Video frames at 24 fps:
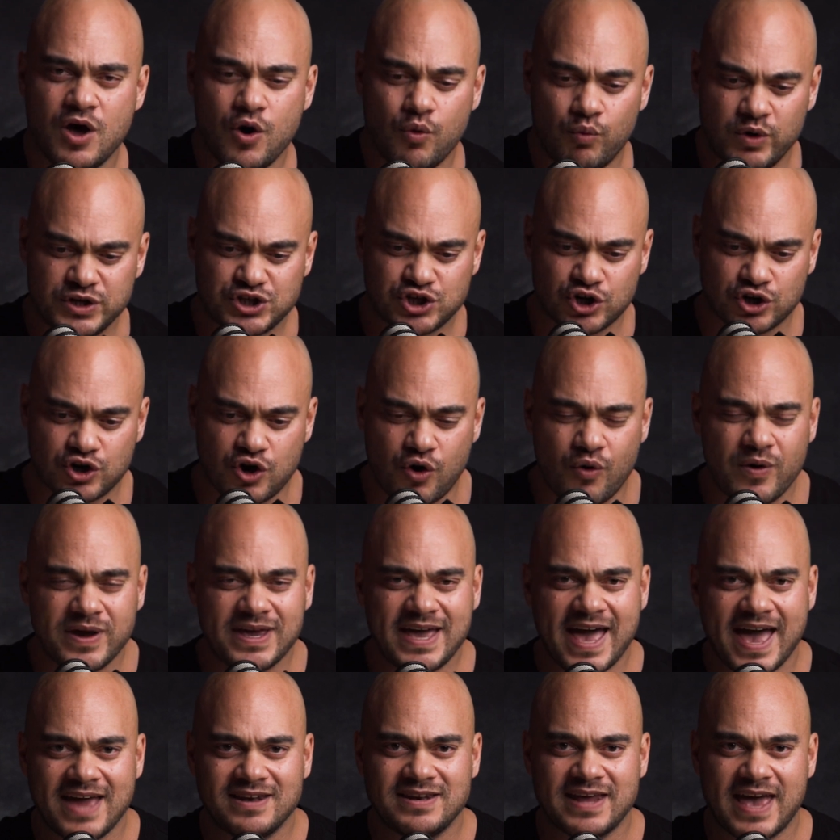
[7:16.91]
which are going
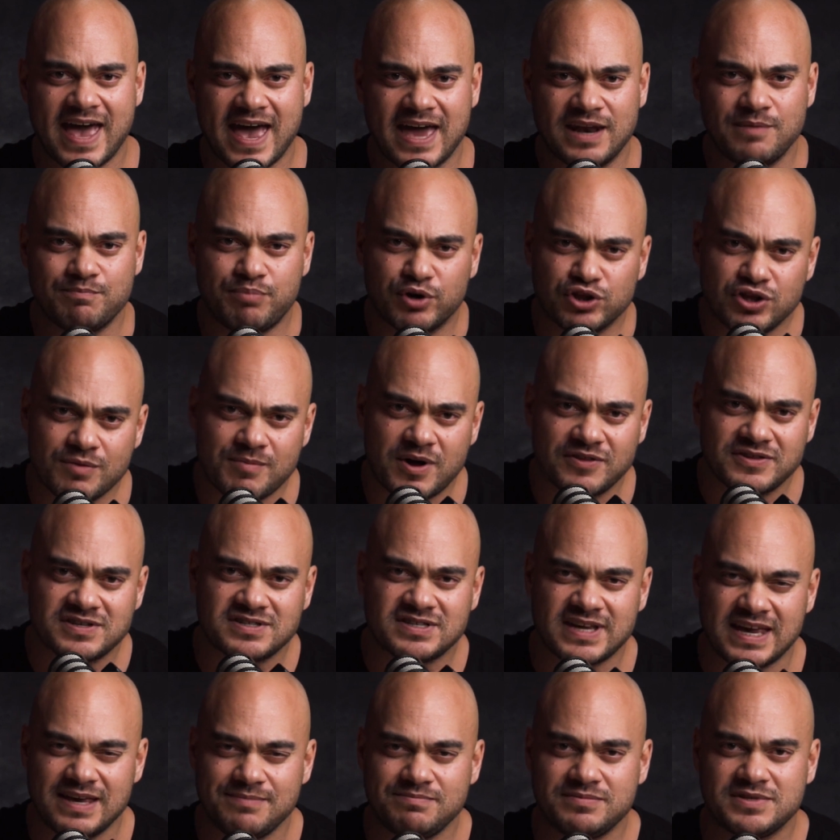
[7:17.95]
head to head, and put them on the
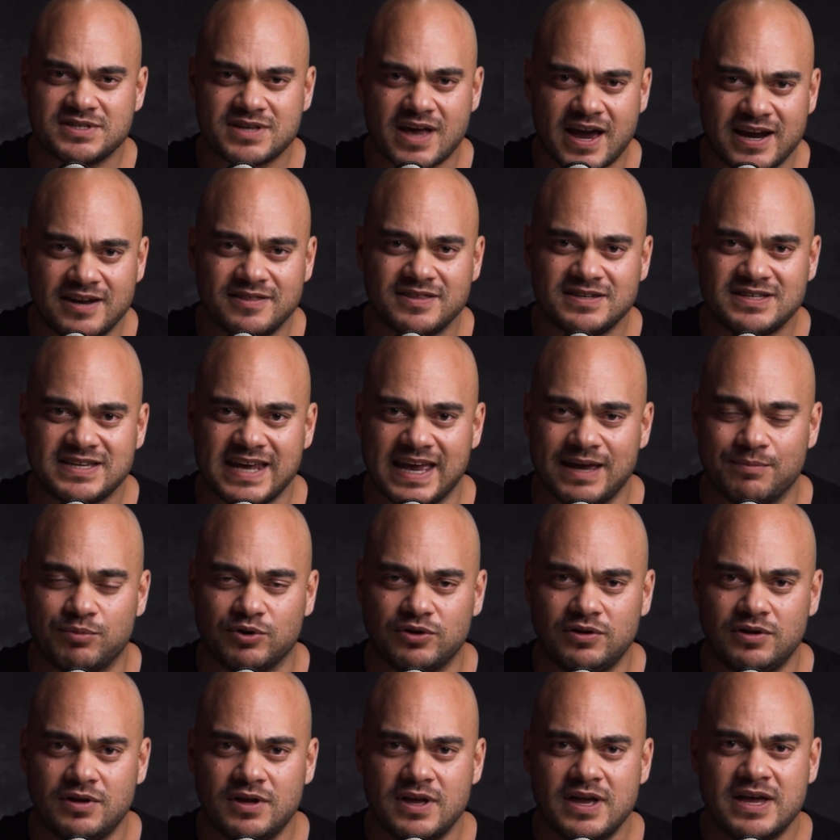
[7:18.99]
same side of the
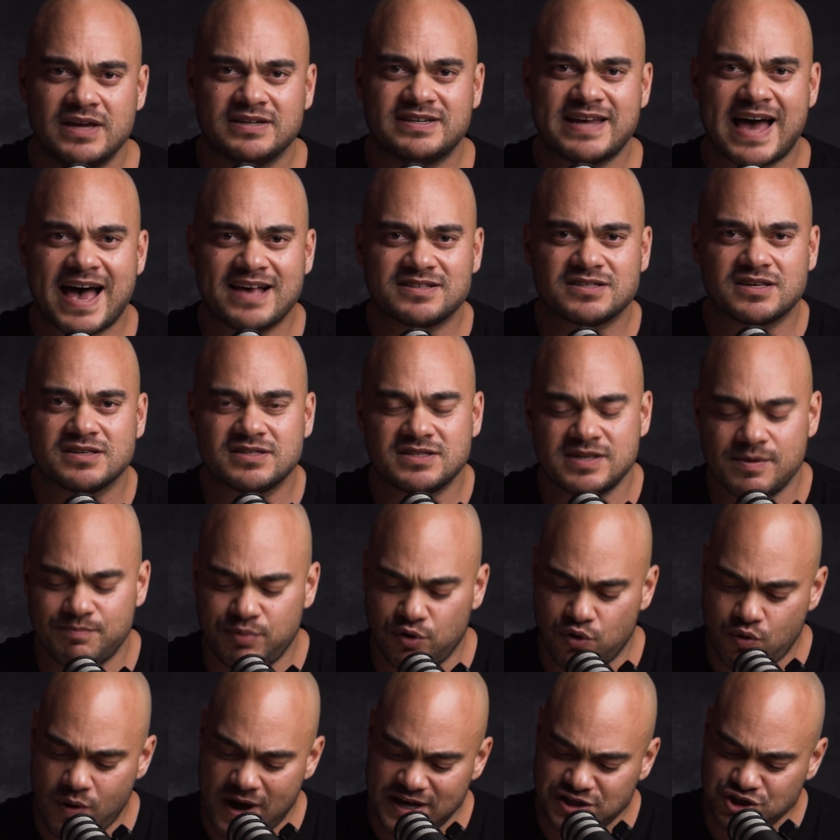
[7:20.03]
table to ask a
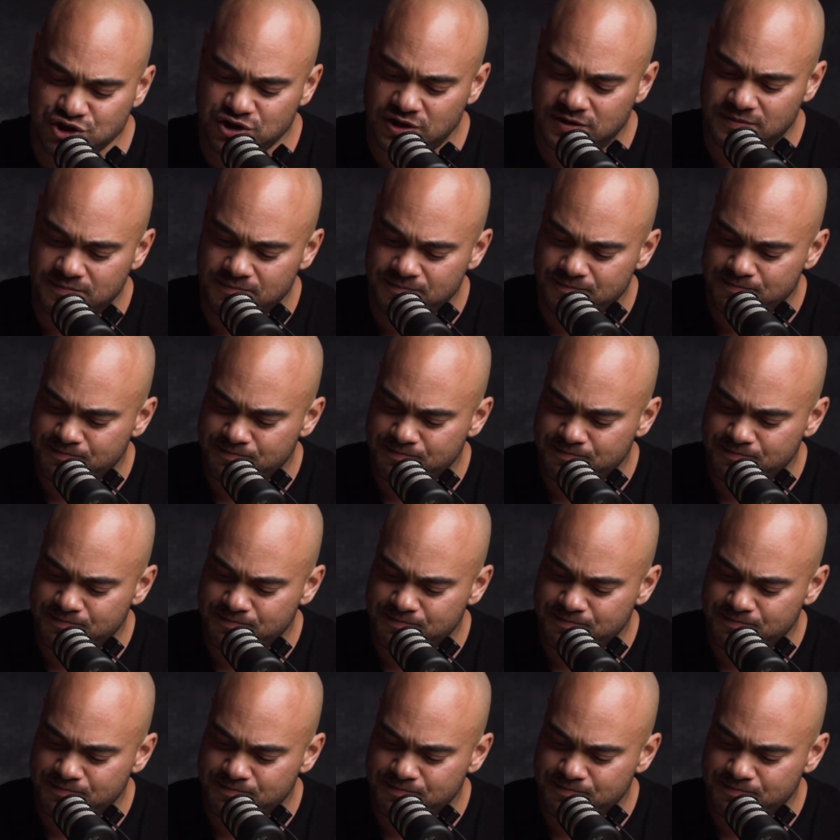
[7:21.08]
simple question?